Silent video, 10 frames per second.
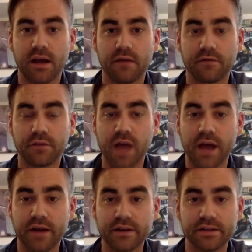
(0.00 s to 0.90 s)

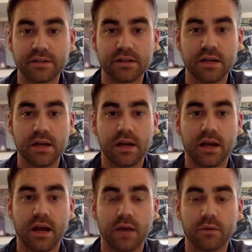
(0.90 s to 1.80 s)
flyers.
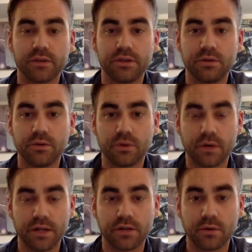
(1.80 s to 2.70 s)
We'll do
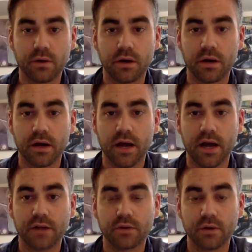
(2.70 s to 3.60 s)
door-to-door
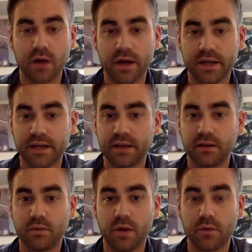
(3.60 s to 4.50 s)
door
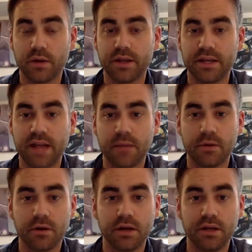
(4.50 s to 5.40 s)
knocking when we're in the
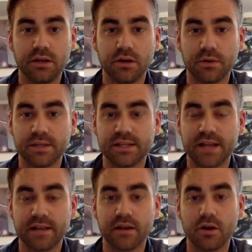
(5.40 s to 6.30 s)
neighborhood, just
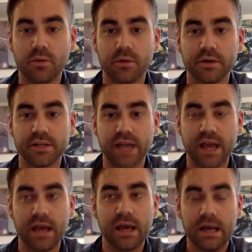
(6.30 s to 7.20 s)
telling homeowners,
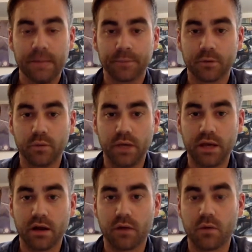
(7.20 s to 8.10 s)
hey, we
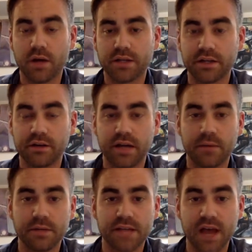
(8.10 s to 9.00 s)
are washing your
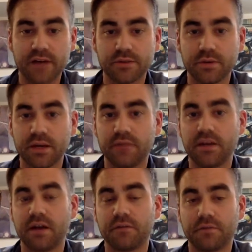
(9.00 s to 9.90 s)
neighbor's house, we're giving
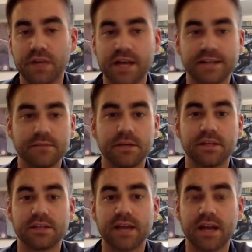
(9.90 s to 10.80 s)
out free
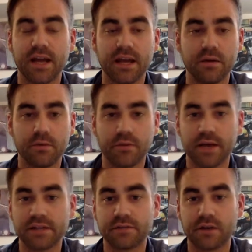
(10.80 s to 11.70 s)
estimates, can I get you a
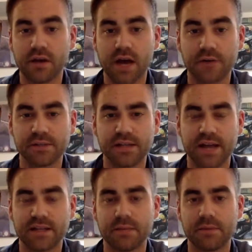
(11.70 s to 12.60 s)
price for your house,
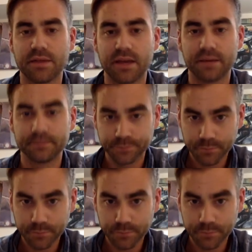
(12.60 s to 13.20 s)
that type of thing.